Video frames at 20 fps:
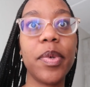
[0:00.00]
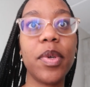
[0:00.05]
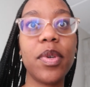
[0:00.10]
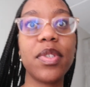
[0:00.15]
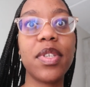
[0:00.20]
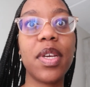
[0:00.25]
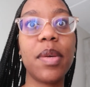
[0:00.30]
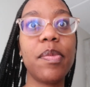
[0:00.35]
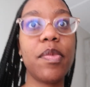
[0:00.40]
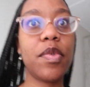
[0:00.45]

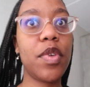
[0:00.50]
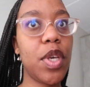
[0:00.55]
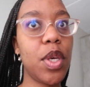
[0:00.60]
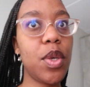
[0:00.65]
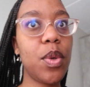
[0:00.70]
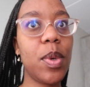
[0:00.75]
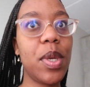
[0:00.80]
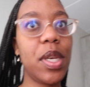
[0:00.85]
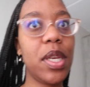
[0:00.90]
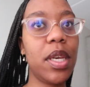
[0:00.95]
because I'm
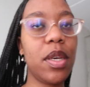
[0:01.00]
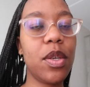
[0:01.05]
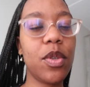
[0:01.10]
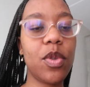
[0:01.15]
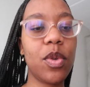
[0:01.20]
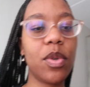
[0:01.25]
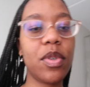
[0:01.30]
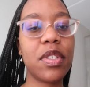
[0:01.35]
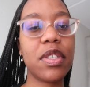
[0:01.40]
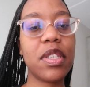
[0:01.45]
genuinely
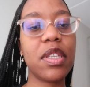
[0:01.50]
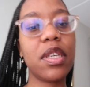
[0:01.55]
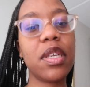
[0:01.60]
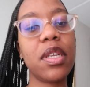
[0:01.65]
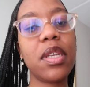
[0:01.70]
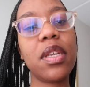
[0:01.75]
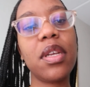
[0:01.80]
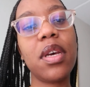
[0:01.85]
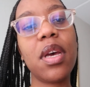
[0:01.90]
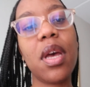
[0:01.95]

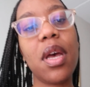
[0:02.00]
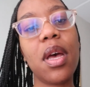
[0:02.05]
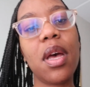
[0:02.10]
exhausted,